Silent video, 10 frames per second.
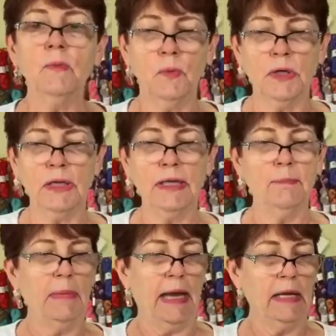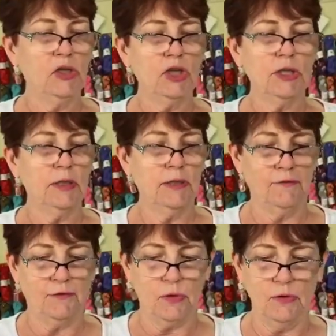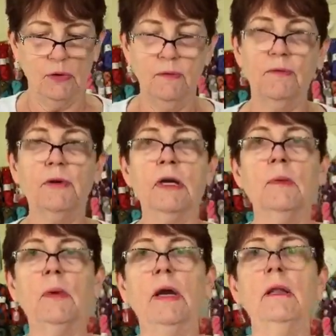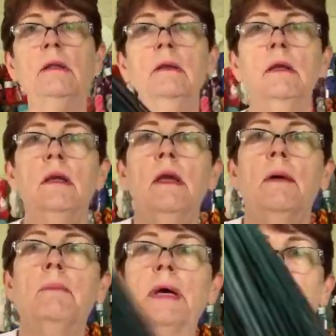really match the photo very well. But